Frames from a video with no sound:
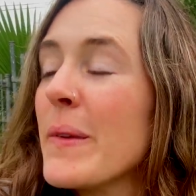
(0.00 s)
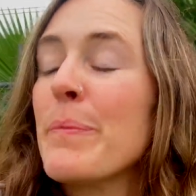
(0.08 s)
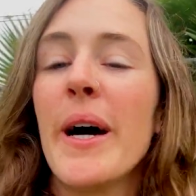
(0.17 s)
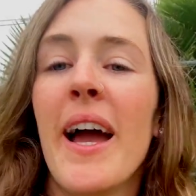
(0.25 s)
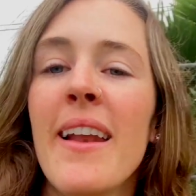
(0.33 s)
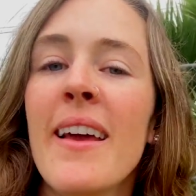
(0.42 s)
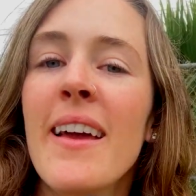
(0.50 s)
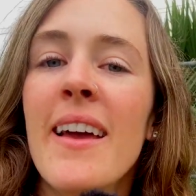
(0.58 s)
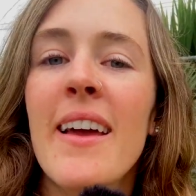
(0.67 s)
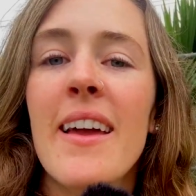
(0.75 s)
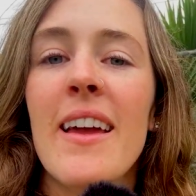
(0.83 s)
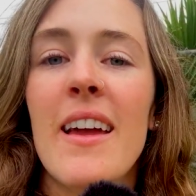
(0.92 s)
But
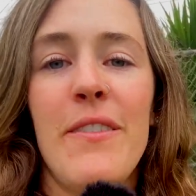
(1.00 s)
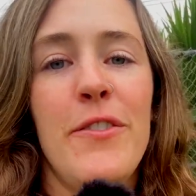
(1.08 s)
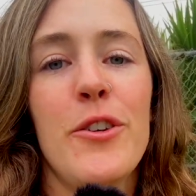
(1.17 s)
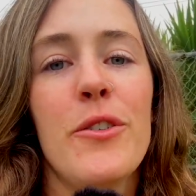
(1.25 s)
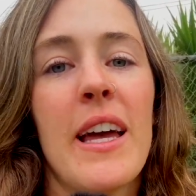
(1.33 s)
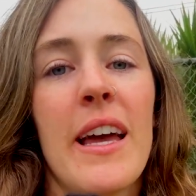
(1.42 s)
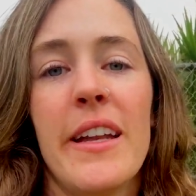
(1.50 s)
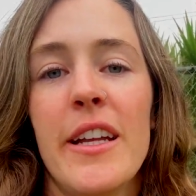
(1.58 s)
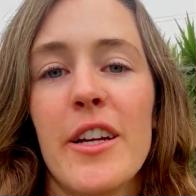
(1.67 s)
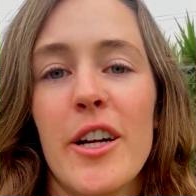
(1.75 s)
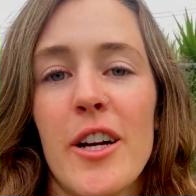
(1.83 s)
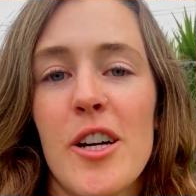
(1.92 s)
if you get
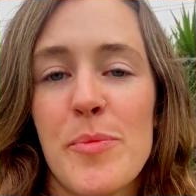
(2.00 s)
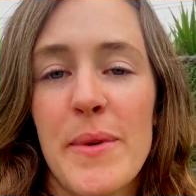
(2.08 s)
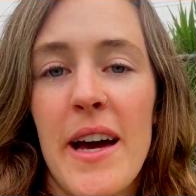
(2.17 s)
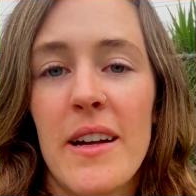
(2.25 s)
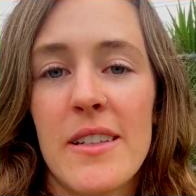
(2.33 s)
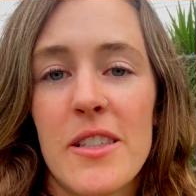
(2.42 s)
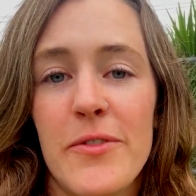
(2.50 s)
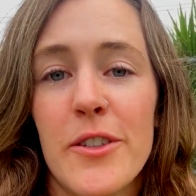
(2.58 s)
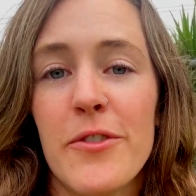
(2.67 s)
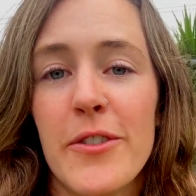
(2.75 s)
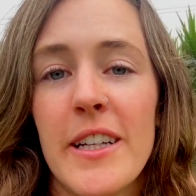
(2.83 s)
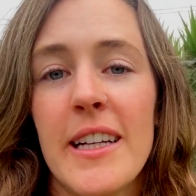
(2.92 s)
any encouragement out of this, feel
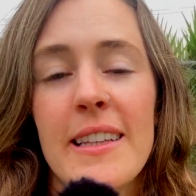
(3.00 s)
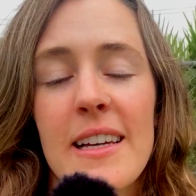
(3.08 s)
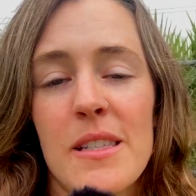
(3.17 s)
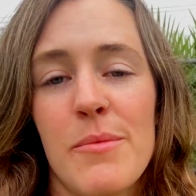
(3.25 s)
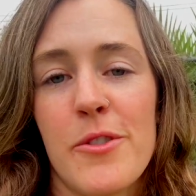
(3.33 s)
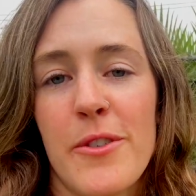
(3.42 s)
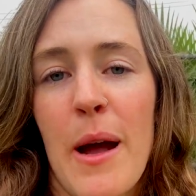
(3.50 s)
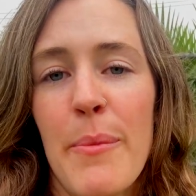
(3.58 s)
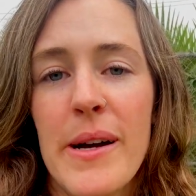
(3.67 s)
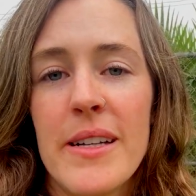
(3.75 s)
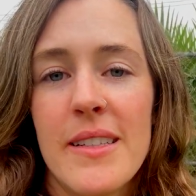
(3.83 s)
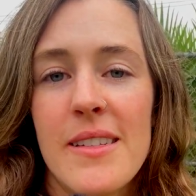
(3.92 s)
free to hit that subscribe
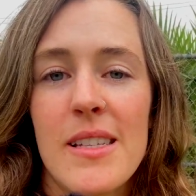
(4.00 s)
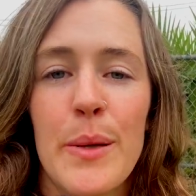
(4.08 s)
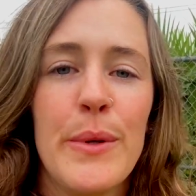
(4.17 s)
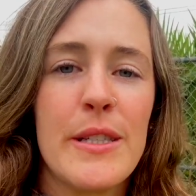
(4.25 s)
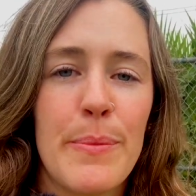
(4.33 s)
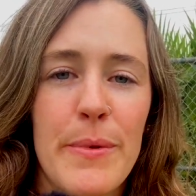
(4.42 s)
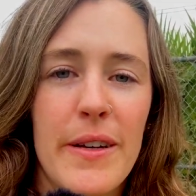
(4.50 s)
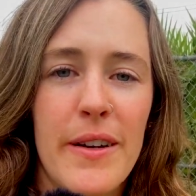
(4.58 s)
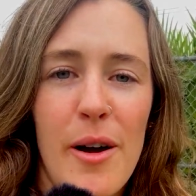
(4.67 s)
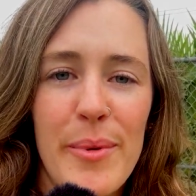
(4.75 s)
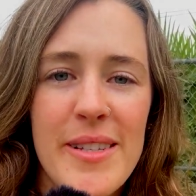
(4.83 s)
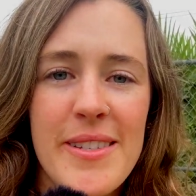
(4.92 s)
button and say what's up in the
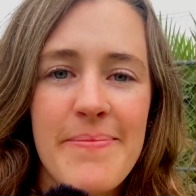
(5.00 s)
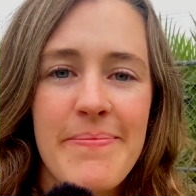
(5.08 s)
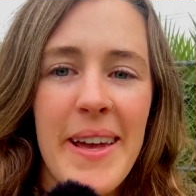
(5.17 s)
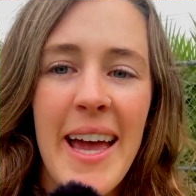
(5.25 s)
comments.